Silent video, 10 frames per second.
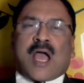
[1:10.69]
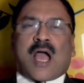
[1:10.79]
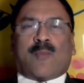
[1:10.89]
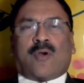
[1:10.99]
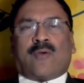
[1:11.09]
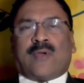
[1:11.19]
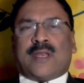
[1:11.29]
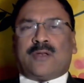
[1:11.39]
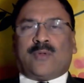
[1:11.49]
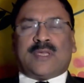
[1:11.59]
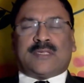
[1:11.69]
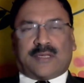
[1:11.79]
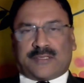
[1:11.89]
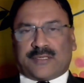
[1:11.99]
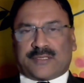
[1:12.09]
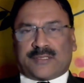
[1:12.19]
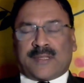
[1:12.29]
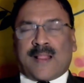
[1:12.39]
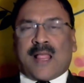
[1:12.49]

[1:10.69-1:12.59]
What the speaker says: about while doing searches.